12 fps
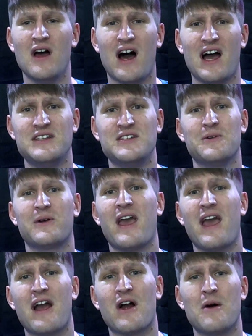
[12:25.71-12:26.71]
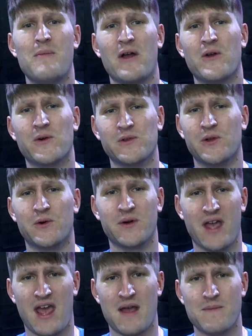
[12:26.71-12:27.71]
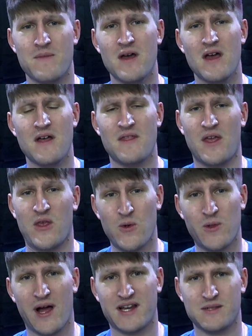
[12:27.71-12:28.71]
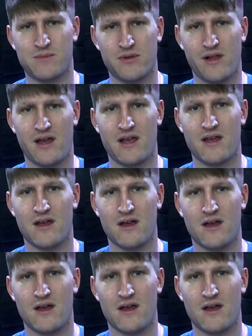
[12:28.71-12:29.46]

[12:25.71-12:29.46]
I don't care about your little game that you like to play.